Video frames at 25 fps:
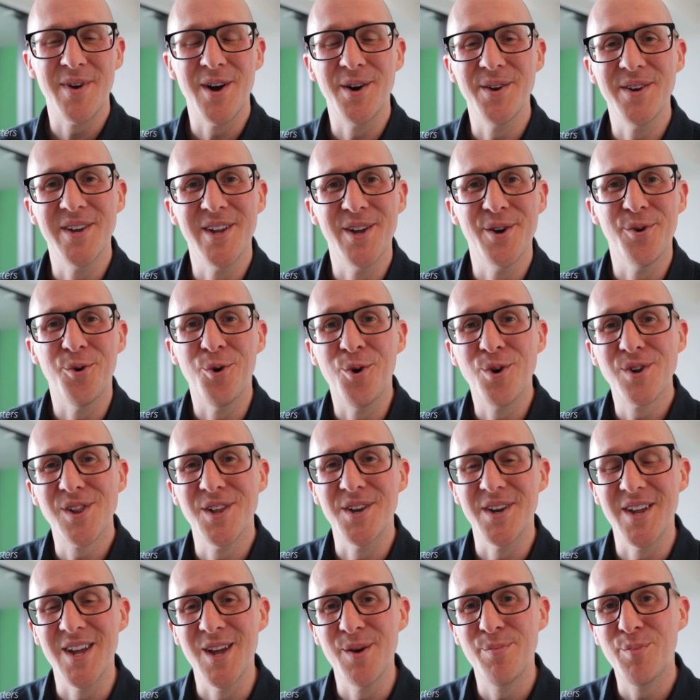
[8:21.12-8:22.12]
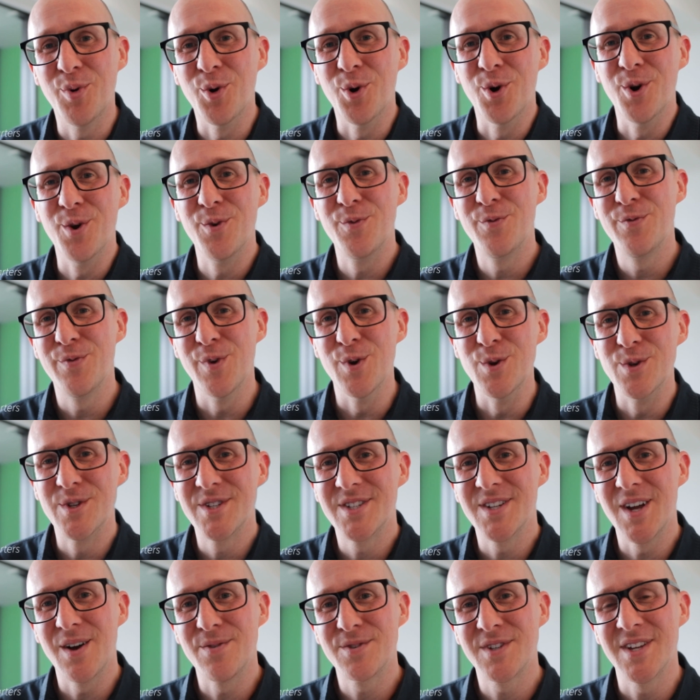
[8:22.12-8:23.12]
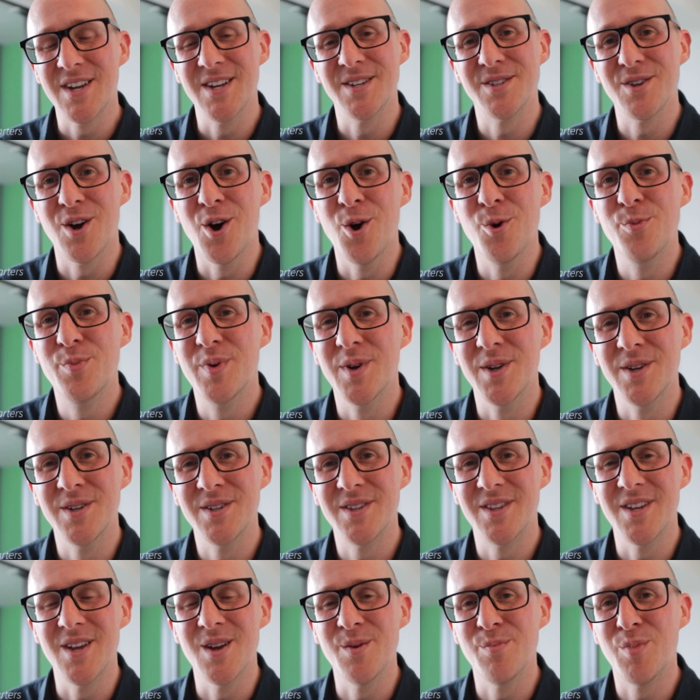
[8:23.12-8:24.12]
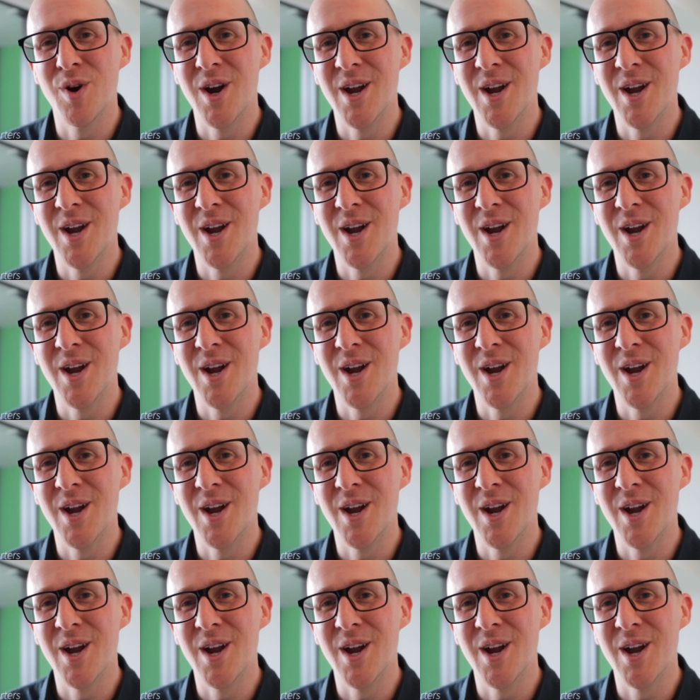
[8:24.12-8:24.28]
up, out near Auckland Airport, Foodstuffs has opened their